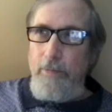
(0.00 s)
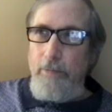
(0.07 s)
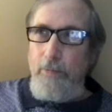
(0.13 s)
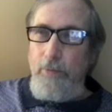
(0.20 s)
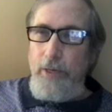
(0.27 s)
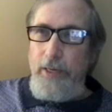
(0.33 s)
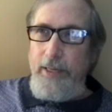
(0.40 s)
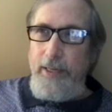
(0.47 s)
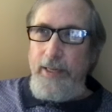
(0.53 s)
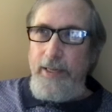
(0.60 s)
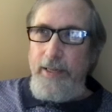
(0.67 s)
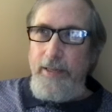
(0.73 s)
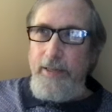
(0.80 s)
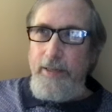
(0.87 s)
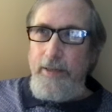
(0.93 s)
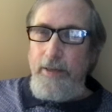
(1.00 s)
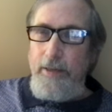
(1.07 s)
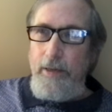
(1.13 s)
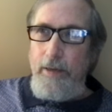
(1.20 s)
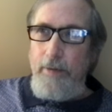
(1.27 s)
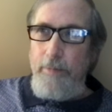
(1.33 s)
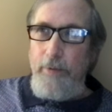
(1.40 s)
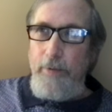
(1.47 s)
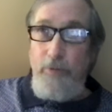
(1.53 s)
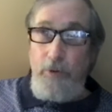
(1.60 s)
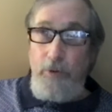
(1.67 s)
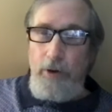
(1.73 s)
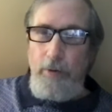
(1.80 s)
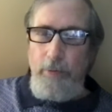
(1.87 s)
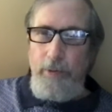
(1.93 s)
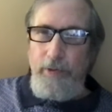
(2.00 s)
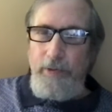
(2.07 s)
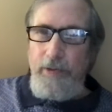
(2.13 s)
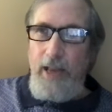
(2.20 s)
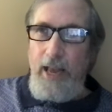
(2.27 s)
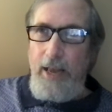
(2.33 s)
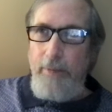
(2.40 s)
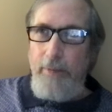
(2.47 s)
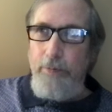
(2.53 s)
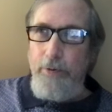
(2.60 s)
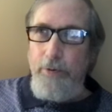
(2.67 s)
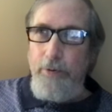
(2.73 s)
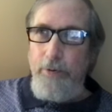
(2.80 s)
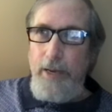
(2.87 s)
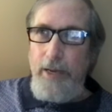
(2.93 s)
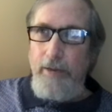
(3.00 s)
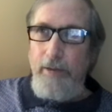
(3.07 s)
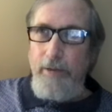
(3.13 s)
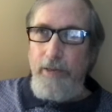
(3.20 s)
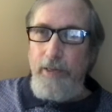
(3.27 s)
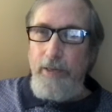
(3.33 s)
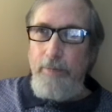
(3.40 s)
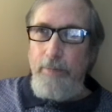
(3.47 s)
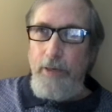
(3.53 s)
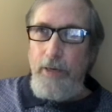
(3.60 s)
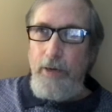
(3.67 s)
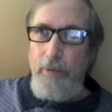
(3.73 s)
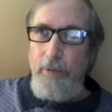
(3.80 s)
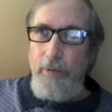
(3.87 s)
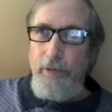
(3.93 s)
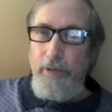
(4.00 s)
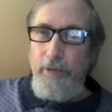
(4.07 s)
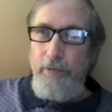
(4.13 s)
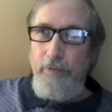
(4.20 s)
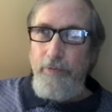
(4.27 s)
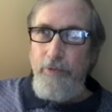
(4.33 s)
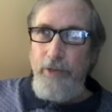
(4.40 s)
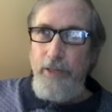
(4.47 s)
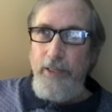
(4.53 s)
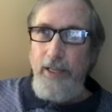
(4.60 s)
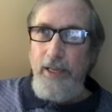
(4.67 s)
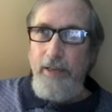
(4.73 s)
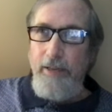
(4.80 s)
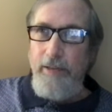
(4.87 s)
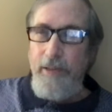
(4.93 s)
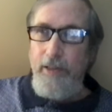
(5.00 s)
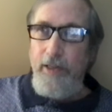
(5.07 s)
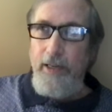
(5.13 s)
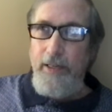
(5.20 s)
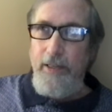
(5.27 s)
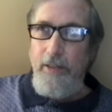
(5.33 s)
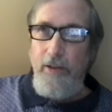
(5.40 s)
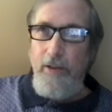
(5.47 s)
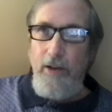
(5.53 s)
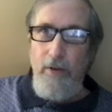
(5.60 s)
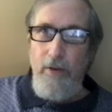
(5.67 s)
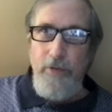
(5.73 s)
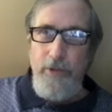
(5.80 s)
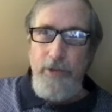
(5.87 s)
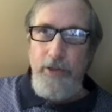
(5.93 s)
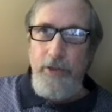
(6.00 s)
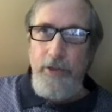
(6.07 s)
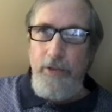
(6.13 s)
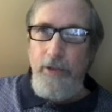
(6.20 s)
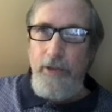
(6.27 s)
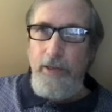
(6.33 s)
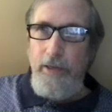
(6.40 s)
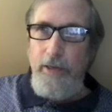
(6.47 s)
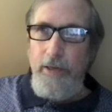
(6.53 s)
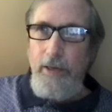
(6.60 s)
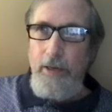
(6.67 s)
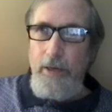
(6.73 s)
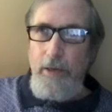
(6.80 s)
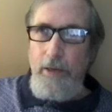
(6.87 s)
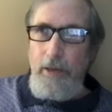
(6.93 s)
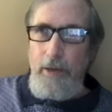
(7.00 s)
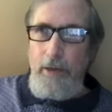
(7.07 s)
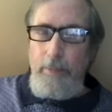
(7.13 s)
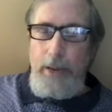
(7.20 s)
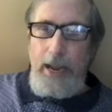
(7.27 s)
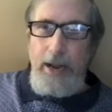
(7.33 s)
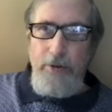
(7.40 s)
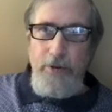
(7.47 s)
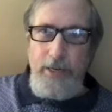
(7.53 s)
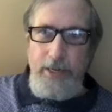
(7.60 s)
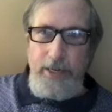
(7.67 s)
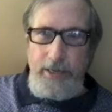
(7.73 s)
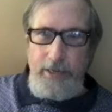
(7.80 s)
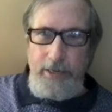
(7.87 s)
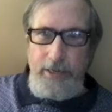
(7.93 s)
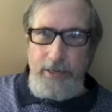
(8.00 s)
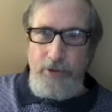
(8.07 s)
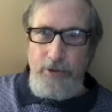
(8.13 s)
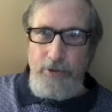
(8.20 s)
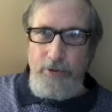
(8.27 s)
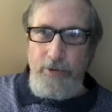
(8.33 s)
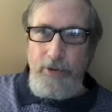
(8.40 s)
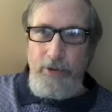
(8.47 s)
We did before I was at Print Magazine, but I was freelancing. I did the cover to the parody issue,